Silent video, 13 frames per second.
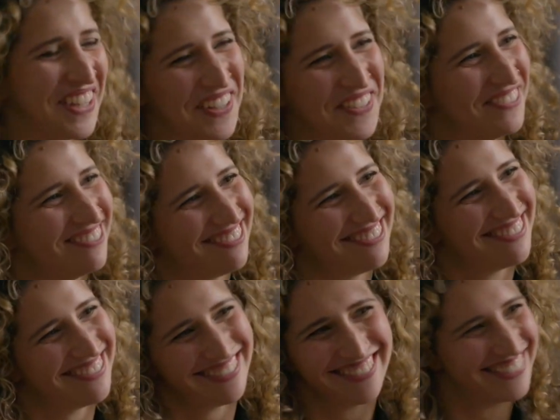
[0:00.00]
No.
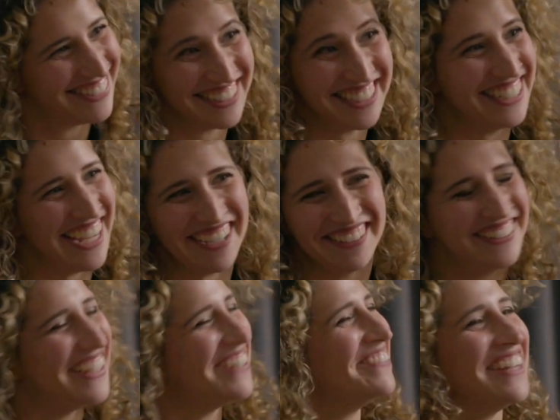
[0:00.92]
No,
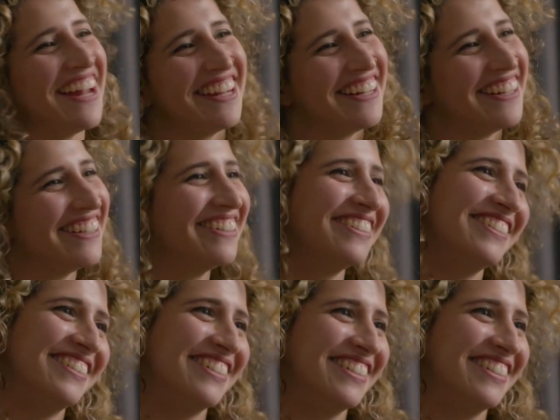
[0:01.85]
no, not at all.